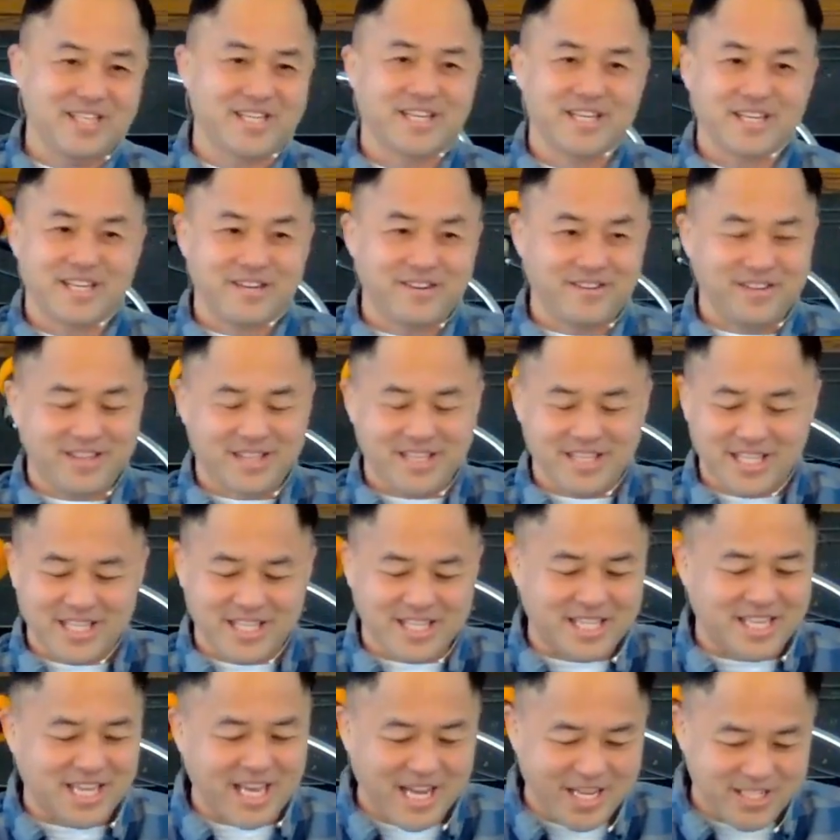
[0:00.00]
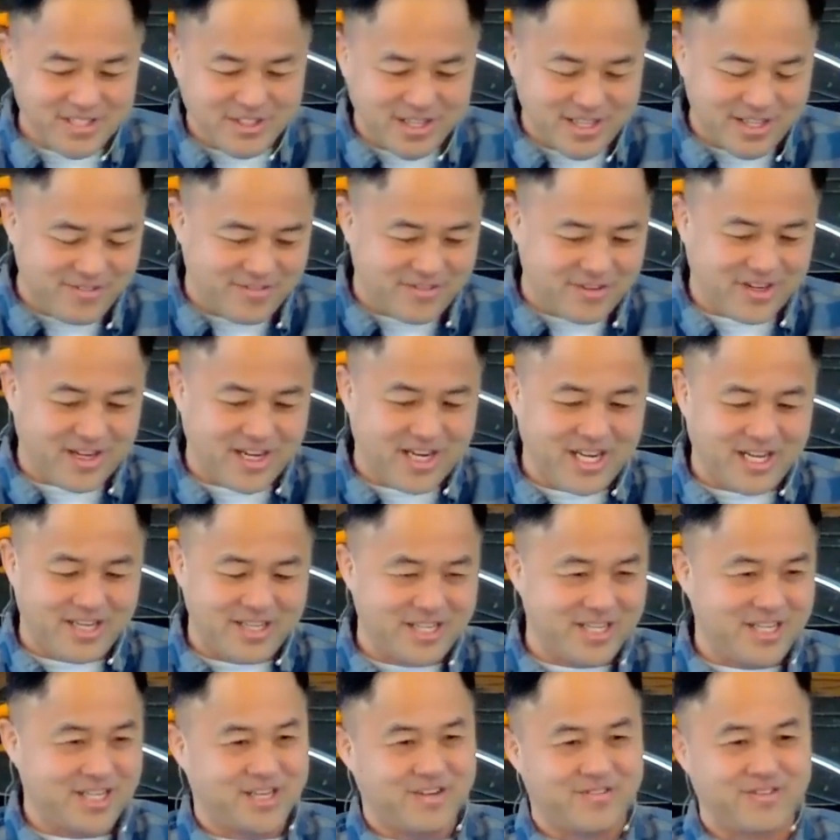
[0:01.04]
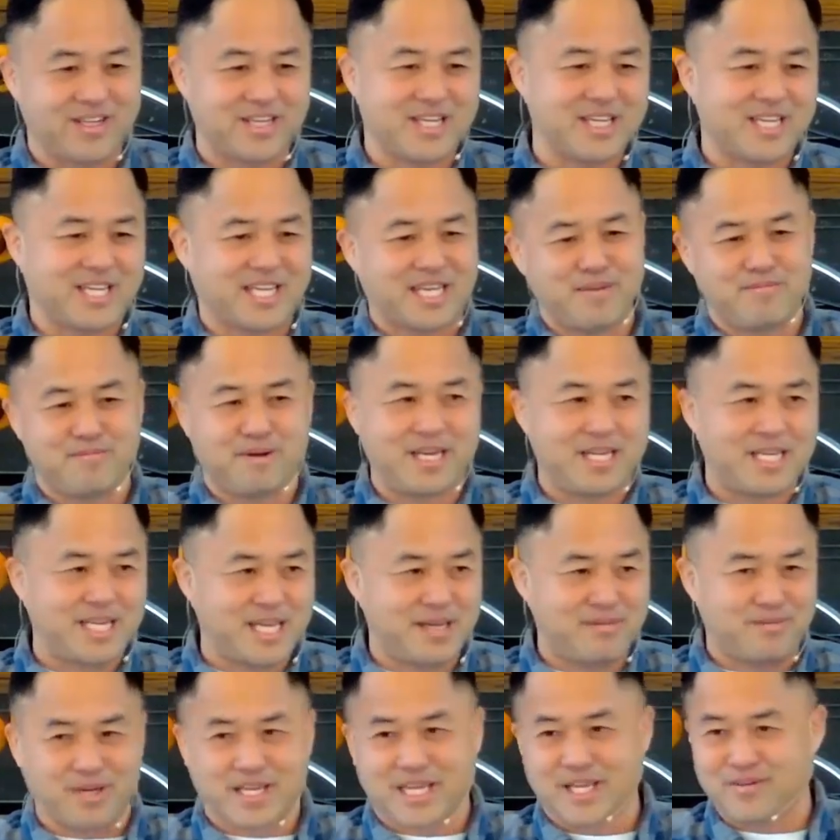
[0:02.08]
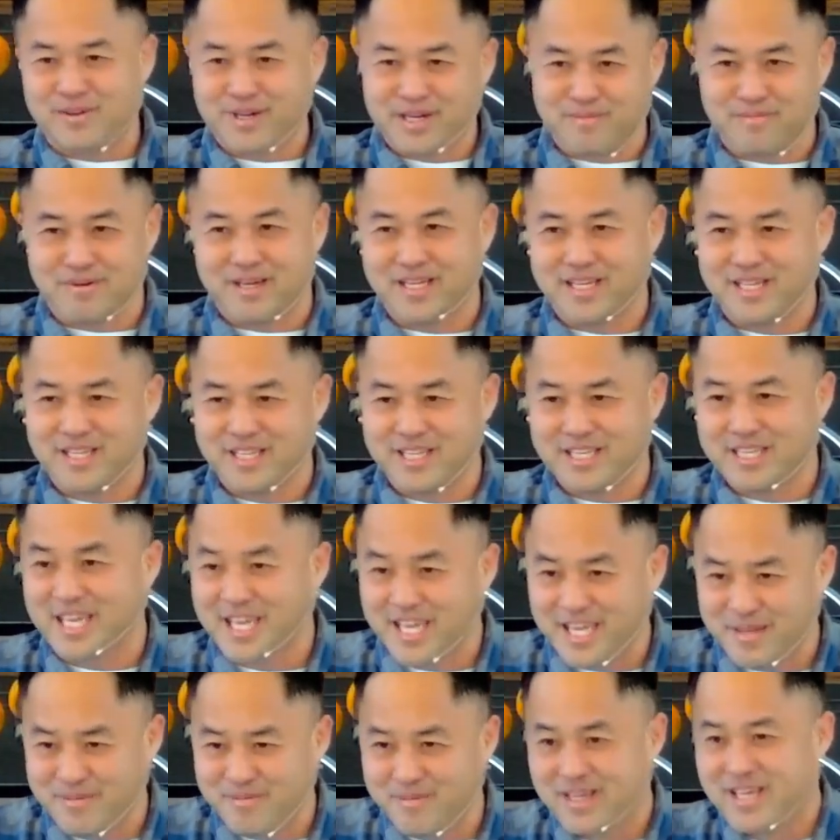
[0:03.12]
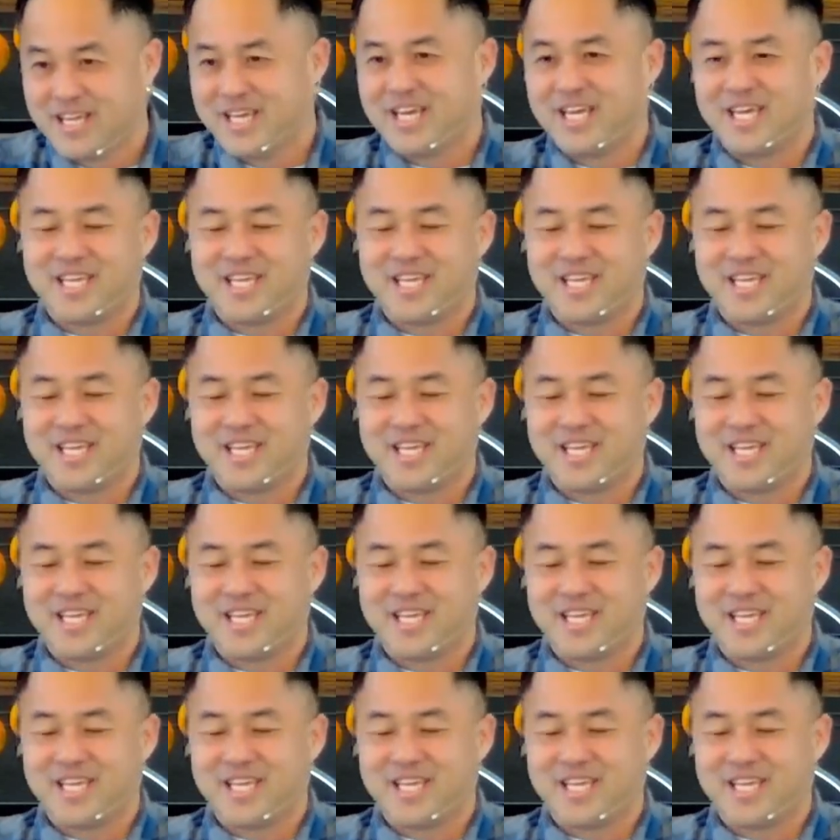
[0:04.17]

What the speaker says: The gal's trying to figure out, you know, if I'm going to keep my name or get rid of my name,